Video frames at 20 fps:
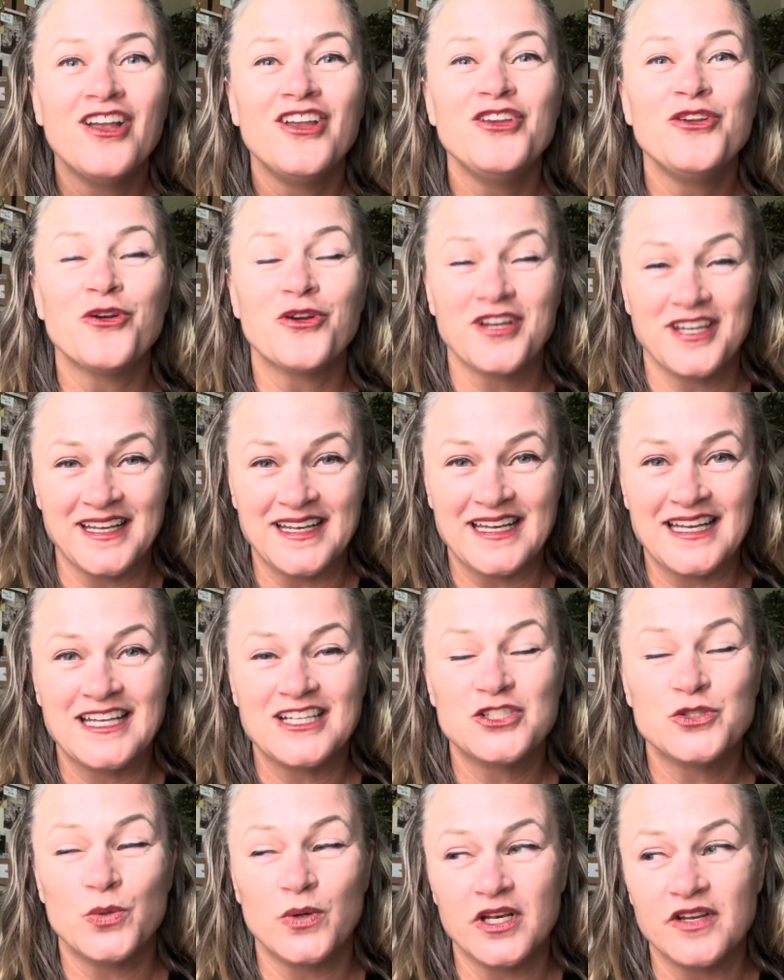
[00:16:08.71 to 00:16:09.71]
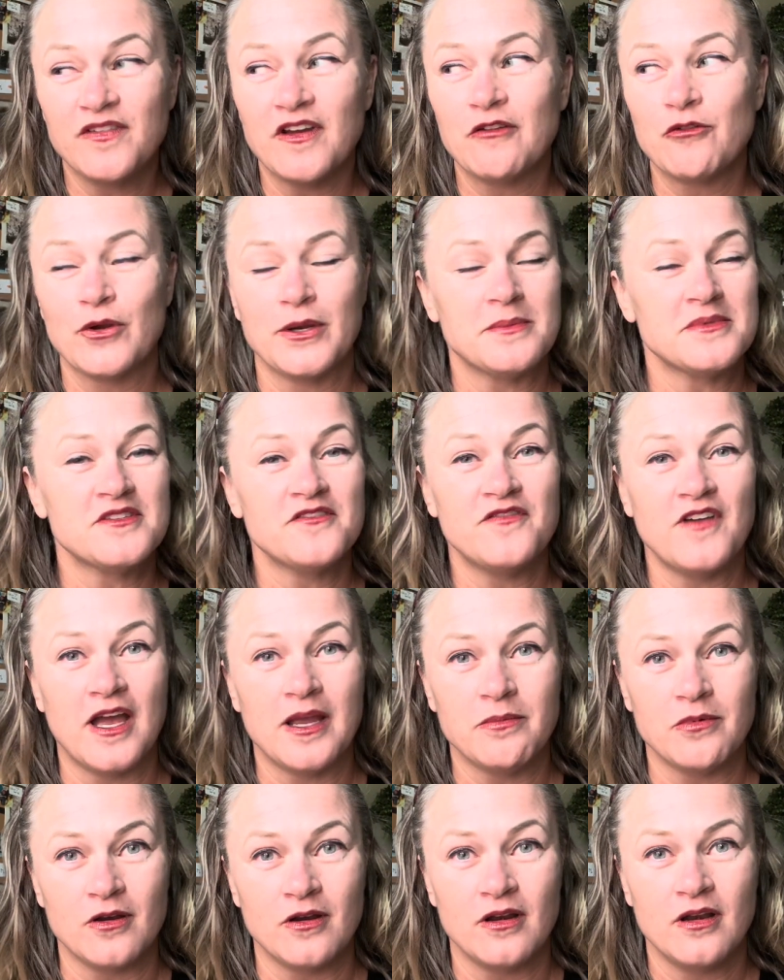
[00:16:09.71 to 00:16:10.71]
you're getting 25 grams of
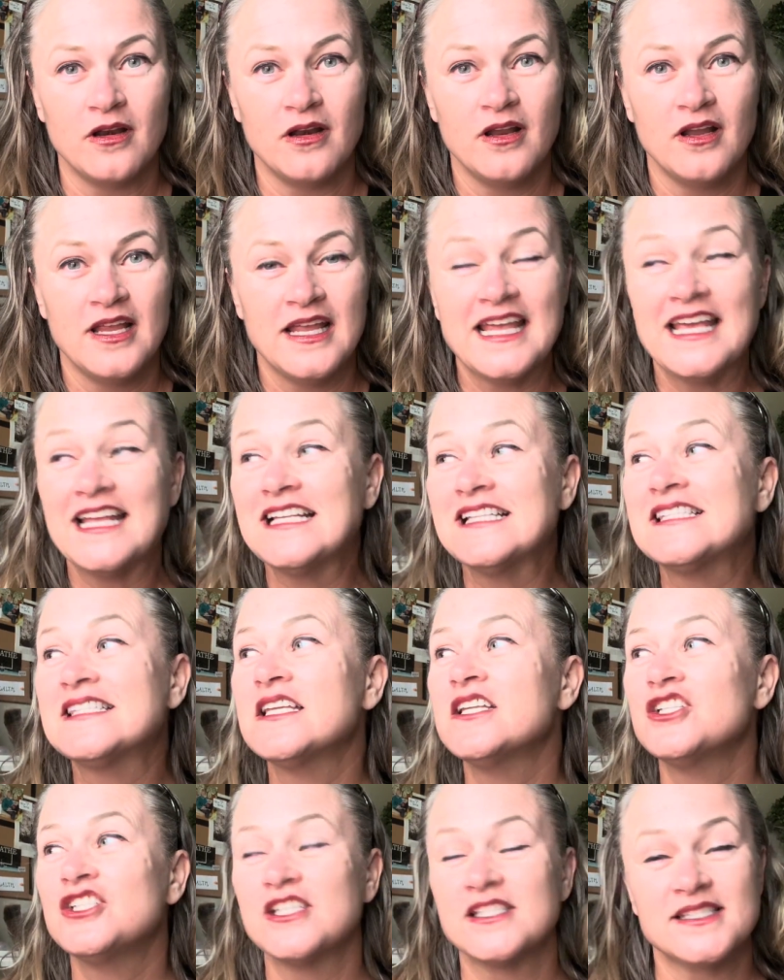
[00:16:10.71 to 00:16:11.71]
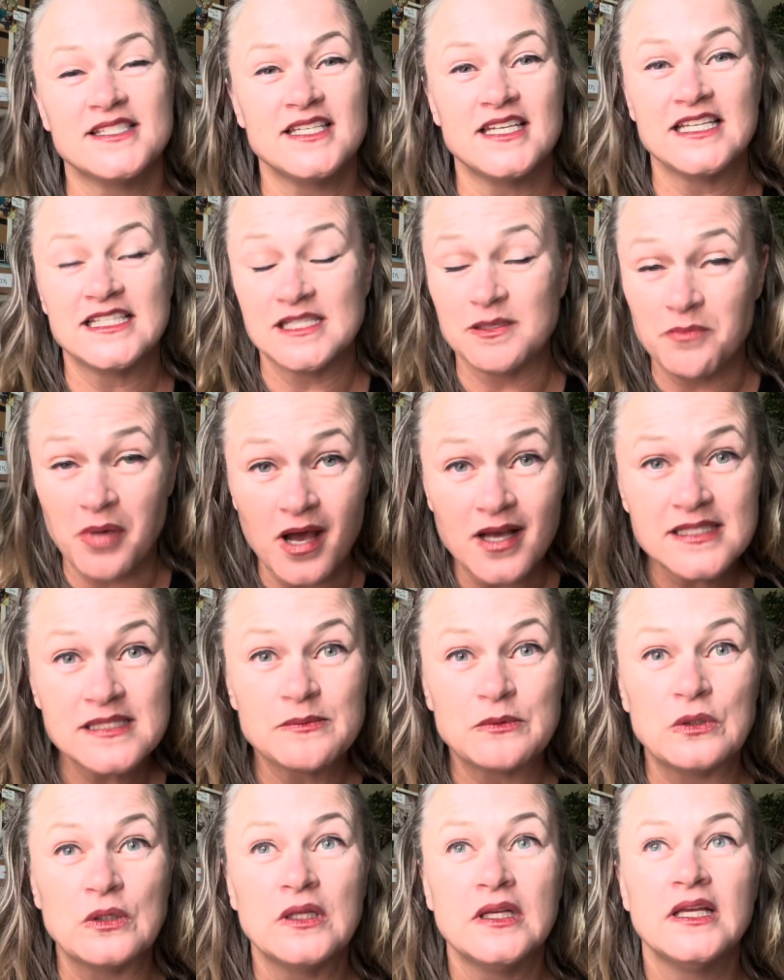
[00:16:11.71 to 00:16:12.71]
fiber. It's
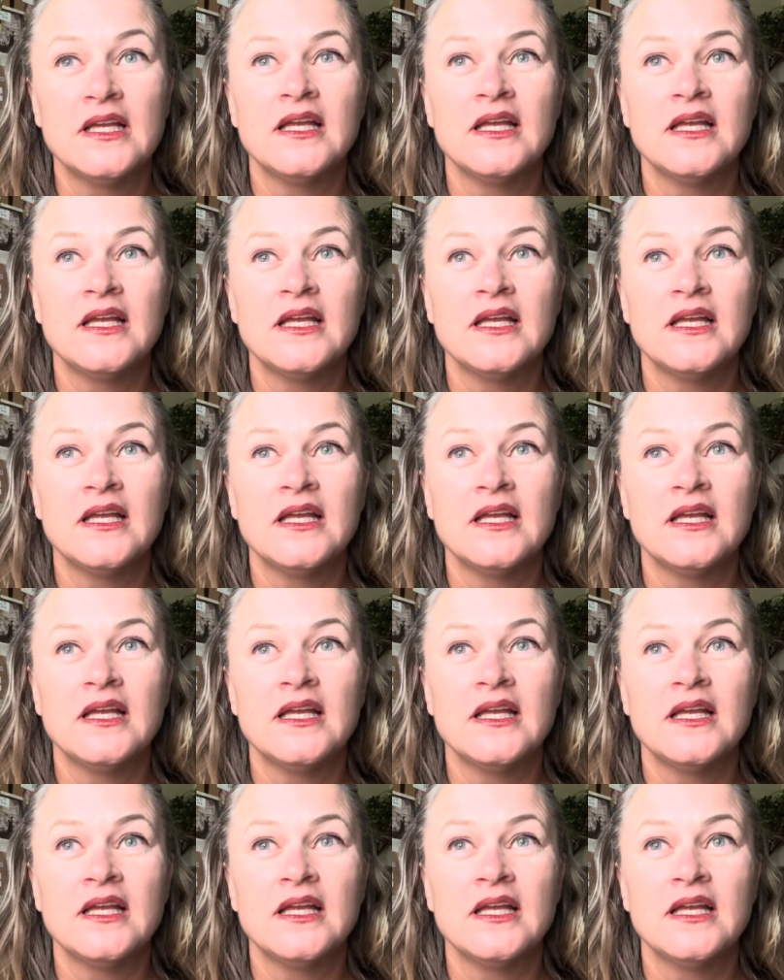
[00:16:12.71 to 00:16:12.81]
impossible.